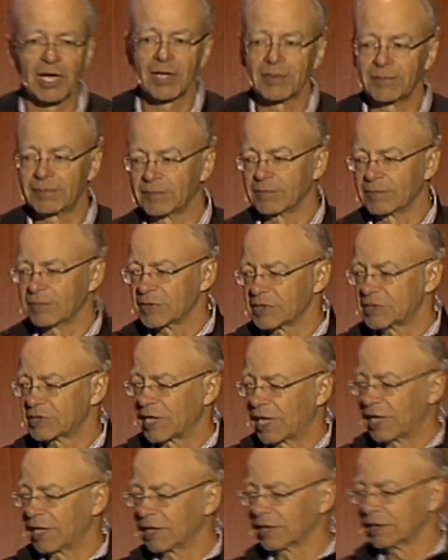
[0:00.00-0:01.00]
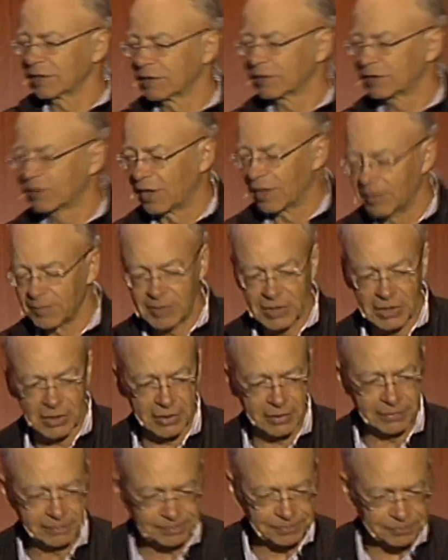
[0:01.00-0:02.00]
I'm saying in the time
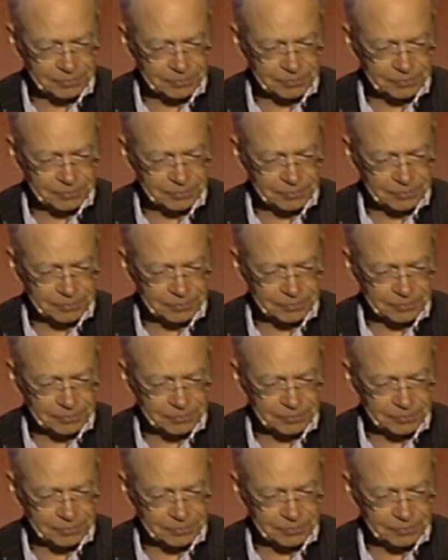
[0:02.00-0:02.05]
here,